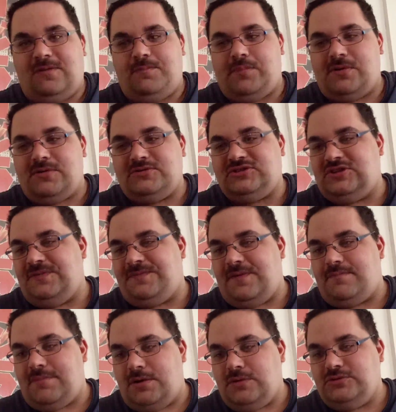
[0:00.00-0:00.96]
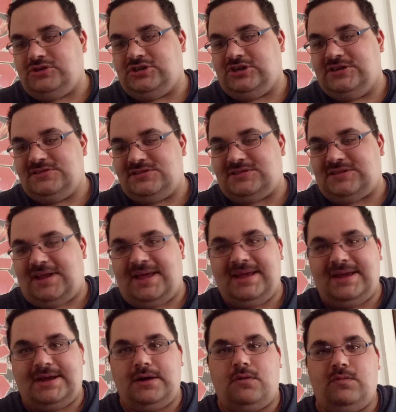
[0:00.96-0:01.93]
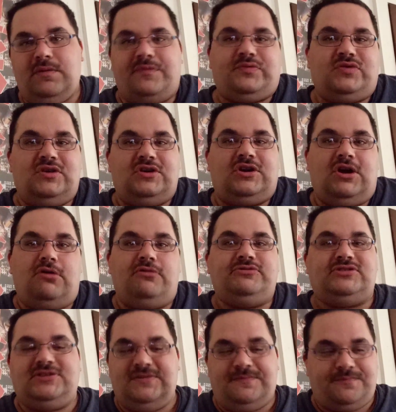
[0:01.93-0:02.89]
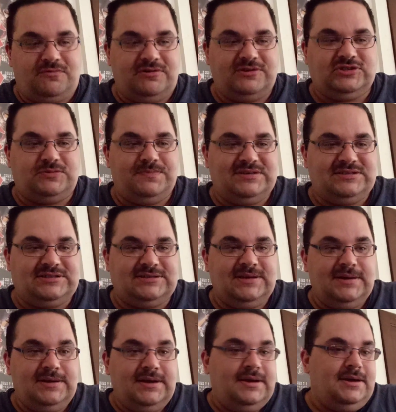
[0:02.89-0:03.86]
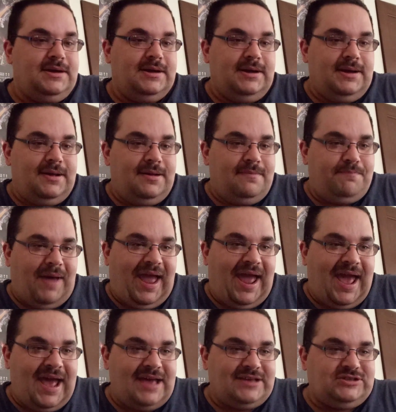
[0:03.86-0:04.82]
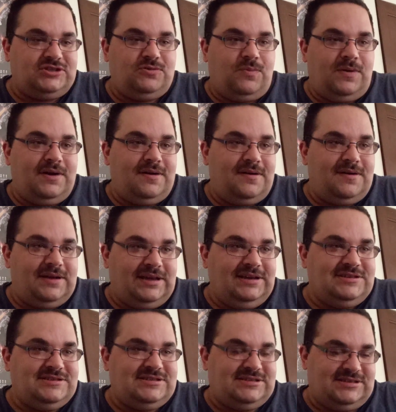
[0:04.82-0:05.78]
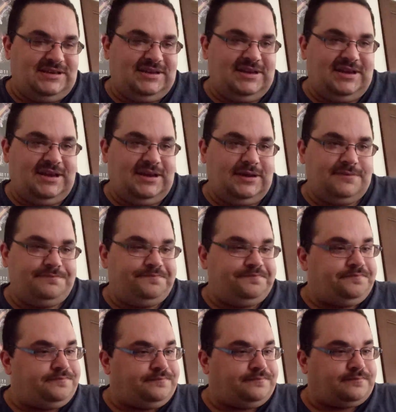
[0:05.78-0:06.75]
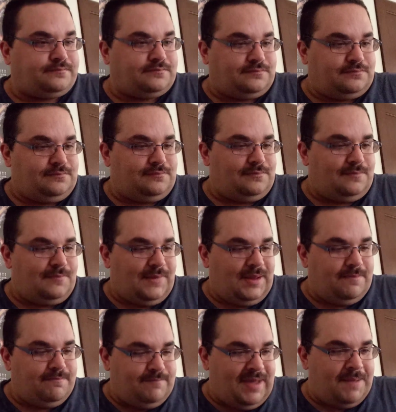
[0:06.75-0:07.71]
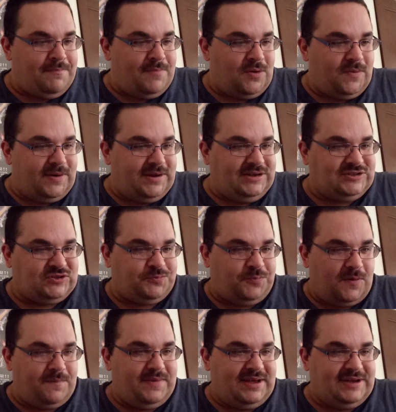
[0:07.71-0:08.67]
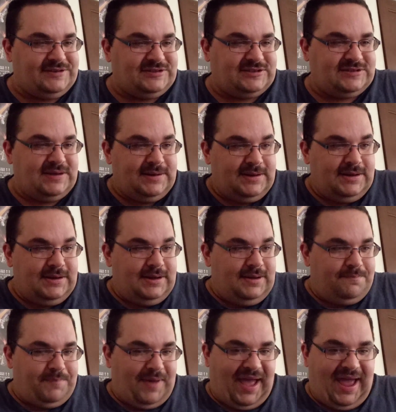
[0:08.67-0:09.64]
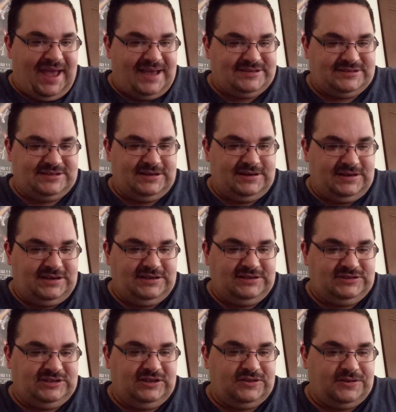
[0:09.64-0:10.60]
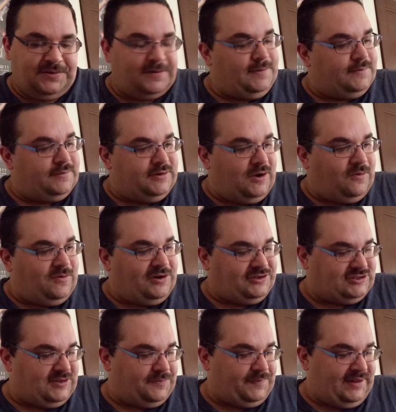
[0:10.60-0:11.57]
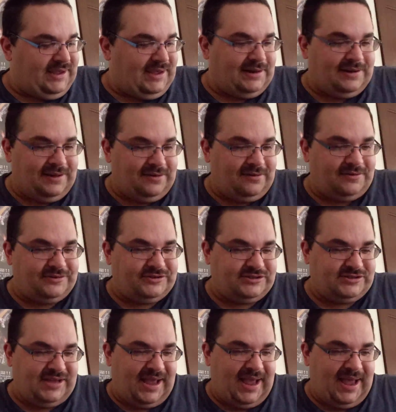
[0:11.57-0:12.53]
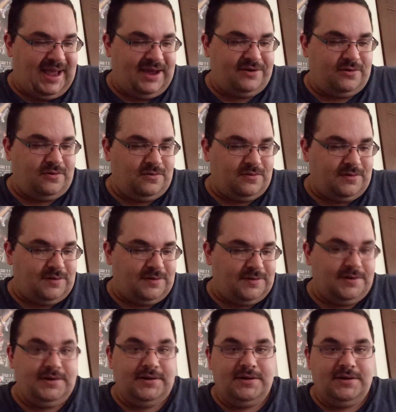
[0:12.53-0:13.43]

bursts of emotions, like with the Ghost of Christmas Past, where he's seeing memories from his past and he's either noticeably a little sad, or